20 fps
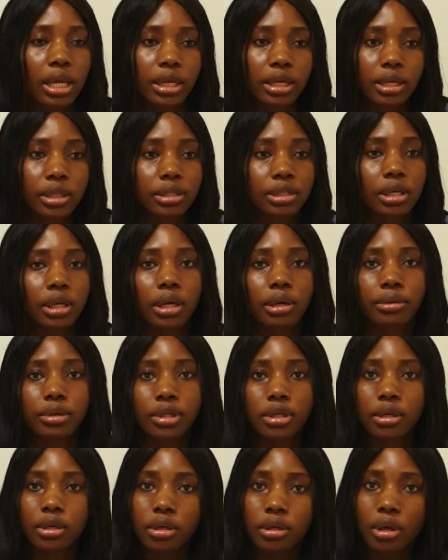there's a
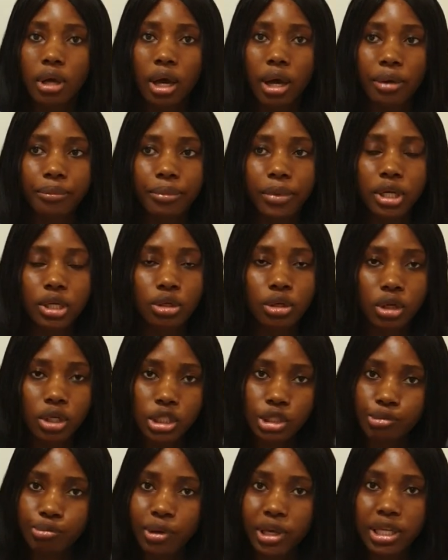
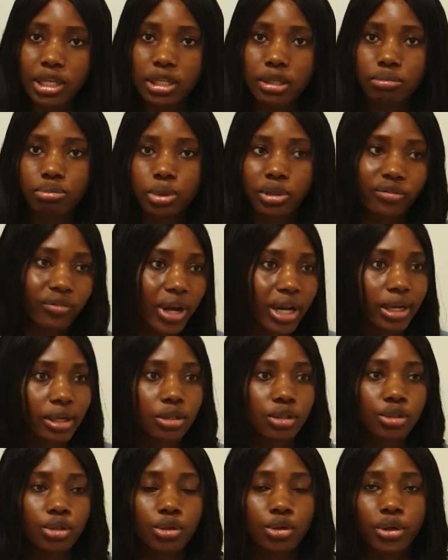dustbin provided
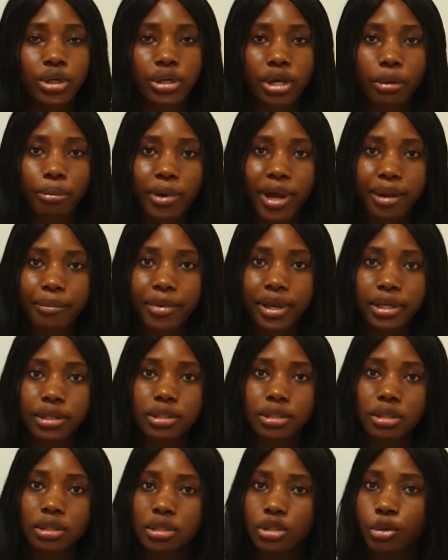to you in your apartment.
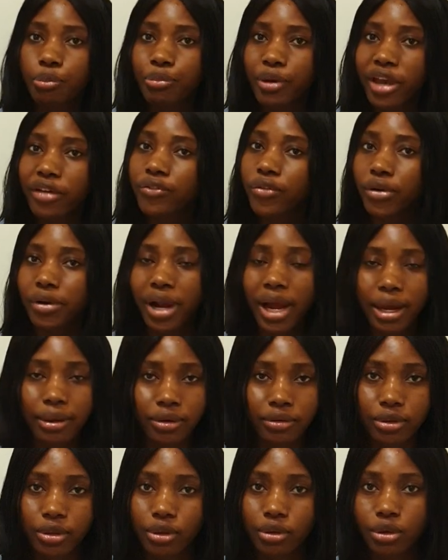You pay for it.
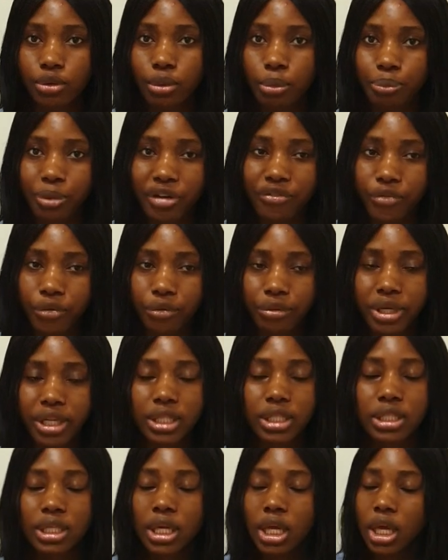You pay for
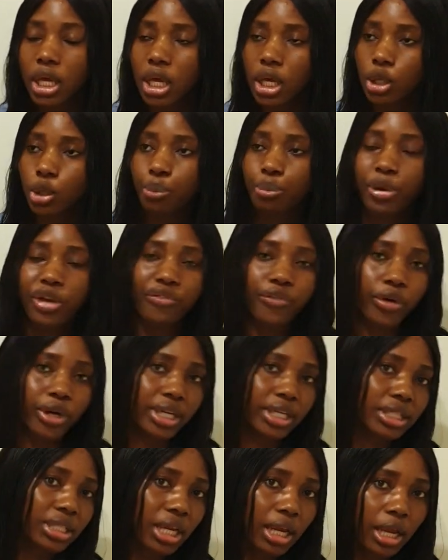it. You pay for
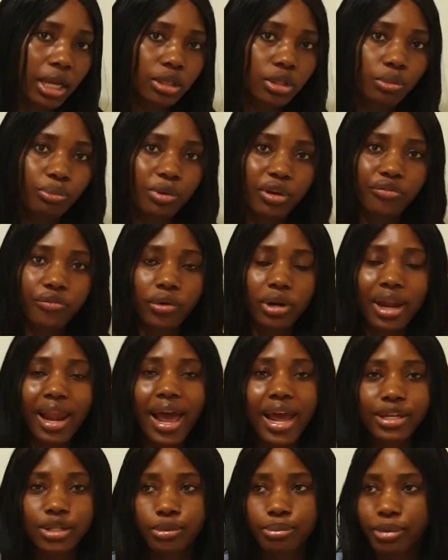internet. You pay for
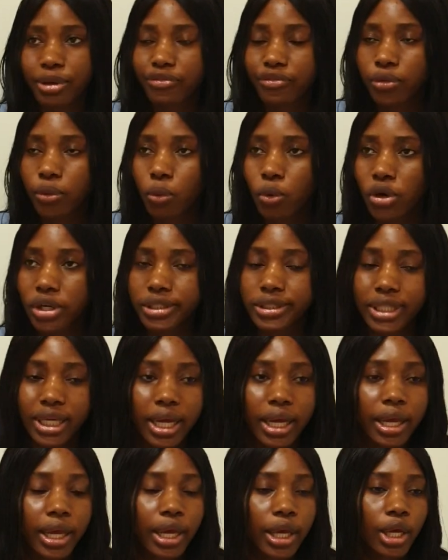light. You pay for
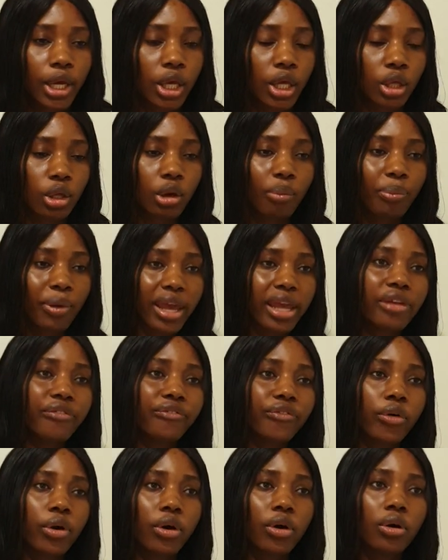water. You pay
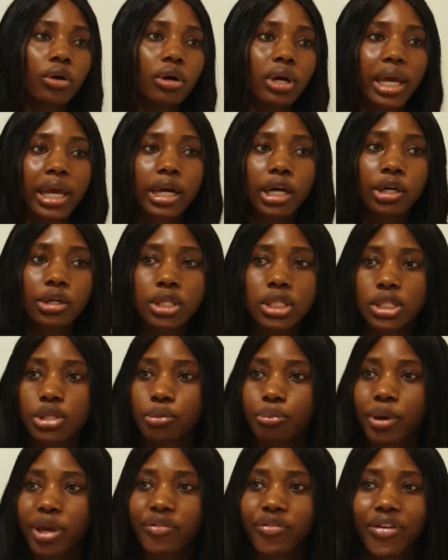for health. You
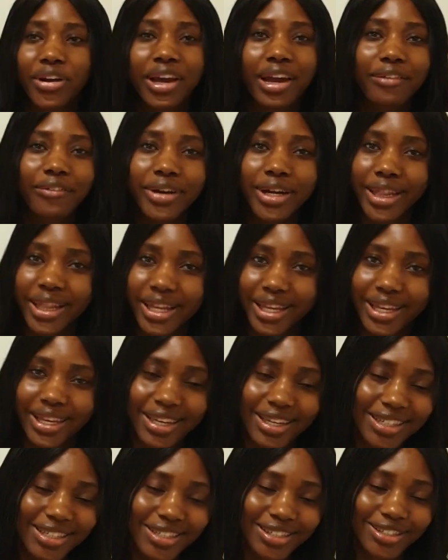pay for everything.
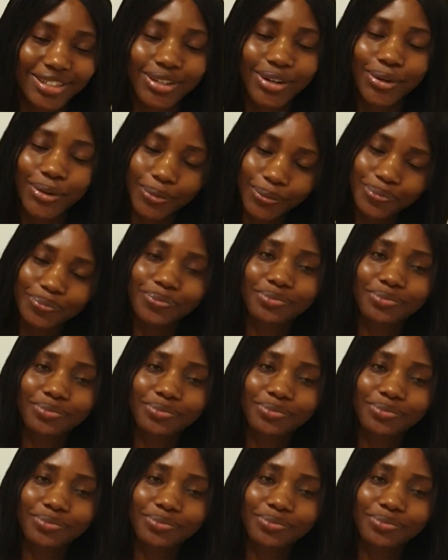So